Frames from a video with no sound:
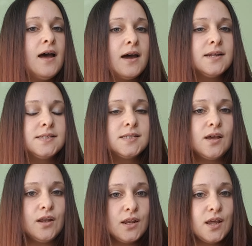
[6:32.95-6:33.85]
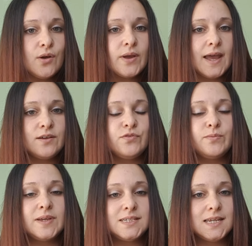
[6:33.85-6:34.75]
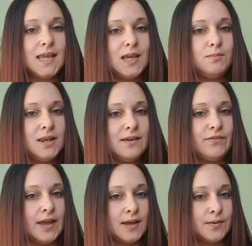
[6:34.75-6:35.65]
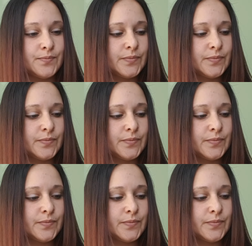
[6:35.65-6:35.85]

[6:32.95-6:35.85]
and it's certainly okay for me to keep living,